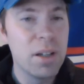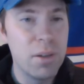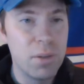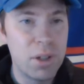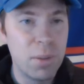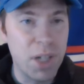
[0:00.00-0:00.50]

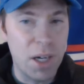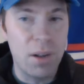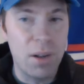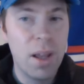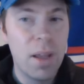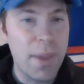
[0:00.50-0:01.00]
YouTube
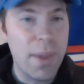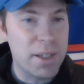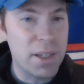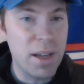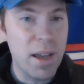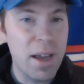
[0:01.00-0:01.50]
channel. Thanks
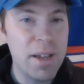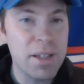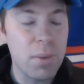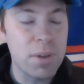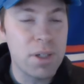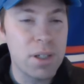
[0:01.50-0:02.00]
again, guys. I
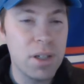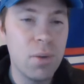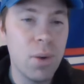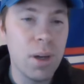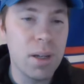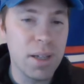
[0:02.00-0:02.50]
will see
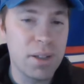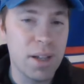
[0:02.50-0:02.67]
you next